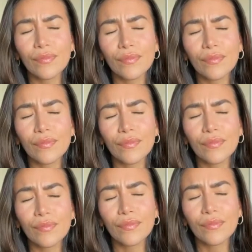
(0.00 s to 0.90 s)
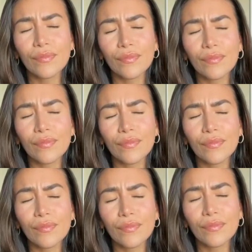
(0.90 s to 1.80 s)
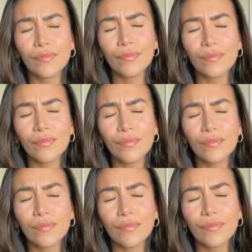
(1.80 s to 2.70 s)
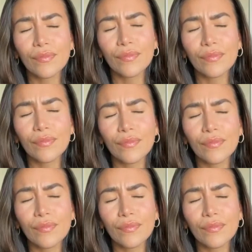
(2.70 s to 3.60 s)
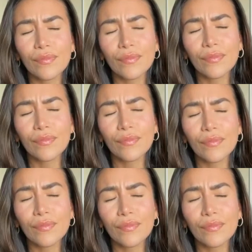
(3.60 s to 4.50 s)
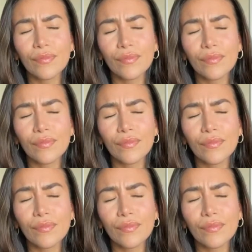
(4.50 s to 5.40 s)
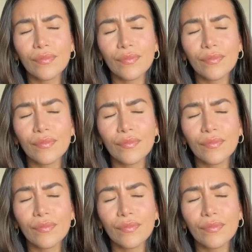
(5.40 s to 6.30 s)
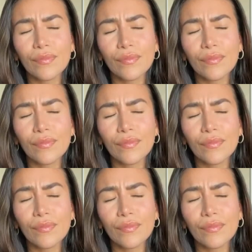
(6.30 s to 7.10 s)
[no speech]